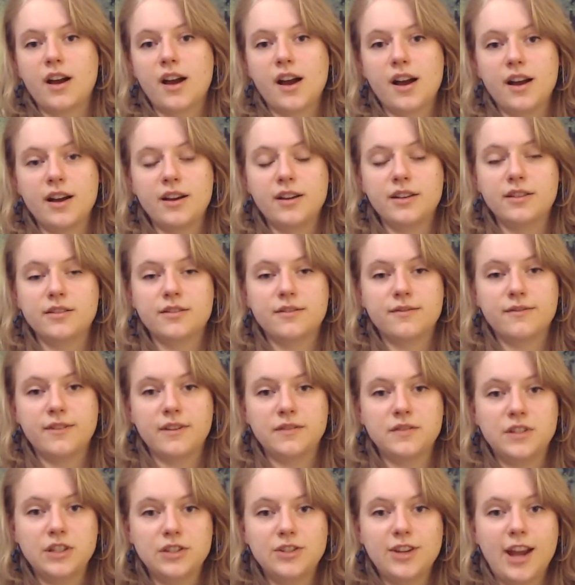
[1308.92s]
it's
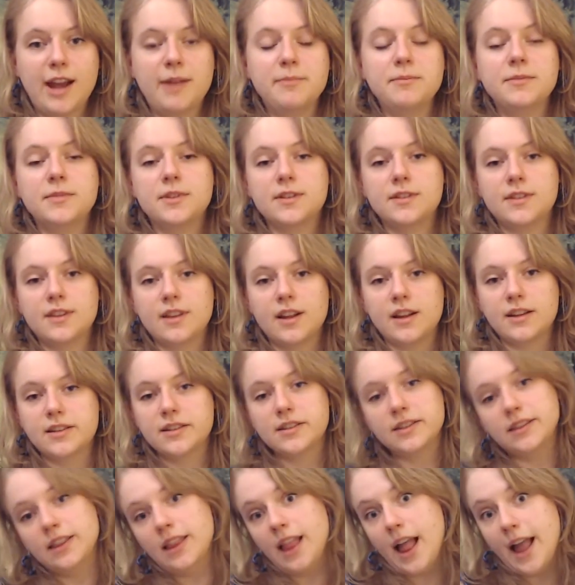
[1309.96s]
50 gems, it's
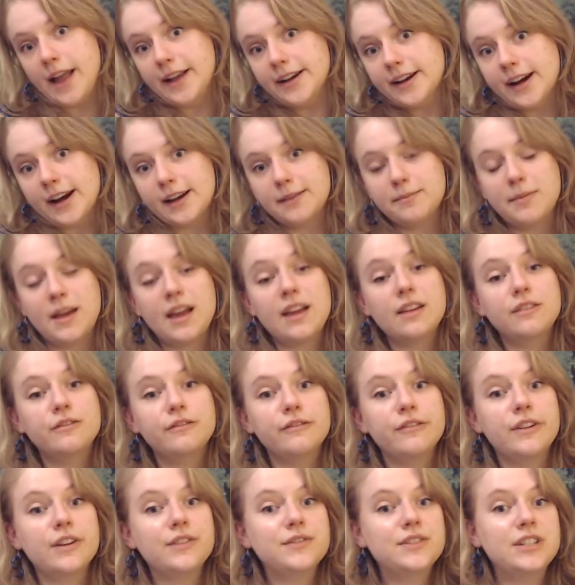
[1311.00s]
like I made
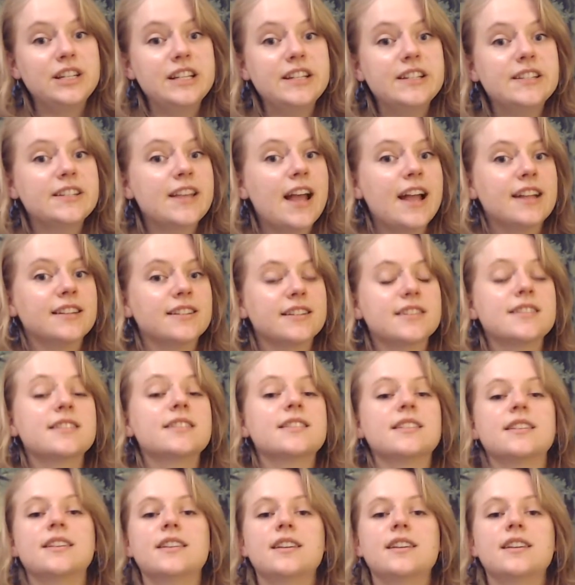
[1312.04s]
50 cents.